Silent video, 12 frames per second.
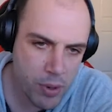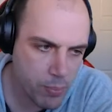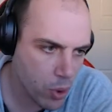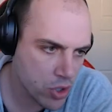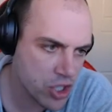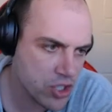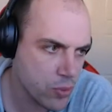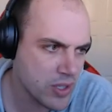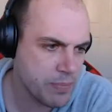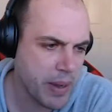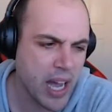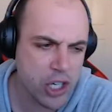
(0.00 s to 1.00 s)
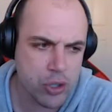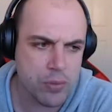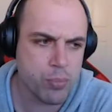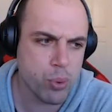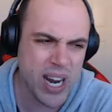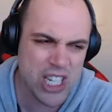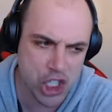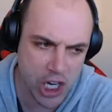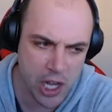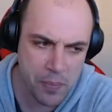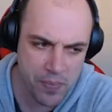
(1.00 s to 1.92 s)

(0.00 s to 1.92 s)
proportion to its partial pressure.